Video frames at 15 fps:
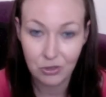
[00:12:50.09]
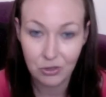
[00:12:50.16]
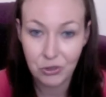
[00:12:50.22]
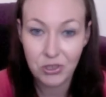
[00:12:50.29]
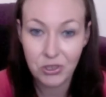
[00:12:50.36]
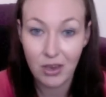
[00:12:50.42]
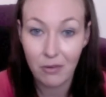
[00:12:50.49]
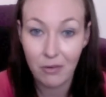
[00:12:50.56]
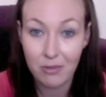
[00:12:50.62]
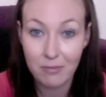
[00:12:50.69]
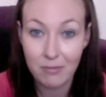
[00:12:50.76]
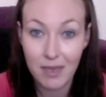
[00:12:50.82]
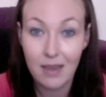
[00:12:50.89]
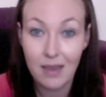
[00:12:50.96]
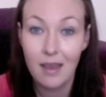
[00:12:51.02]
to share with
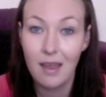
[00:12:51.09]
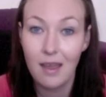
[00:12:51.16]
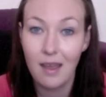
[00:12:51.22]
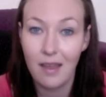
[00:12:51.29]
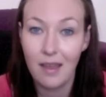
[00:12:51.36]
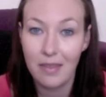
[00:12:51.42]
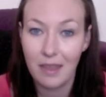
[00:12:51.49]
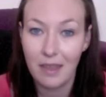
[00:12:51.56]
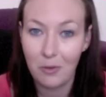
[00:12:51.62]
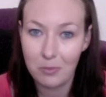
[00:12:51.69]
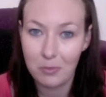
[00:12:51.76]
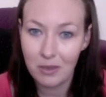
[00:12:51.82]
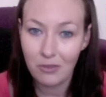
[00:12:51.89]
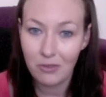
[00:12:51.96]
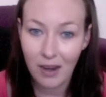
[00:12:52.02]
me, that would
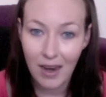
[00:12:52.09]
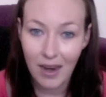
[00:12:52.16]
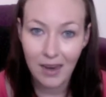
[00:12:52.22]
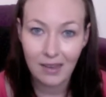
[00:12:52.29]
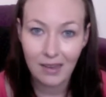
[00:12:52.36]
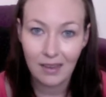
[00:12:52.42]
be great.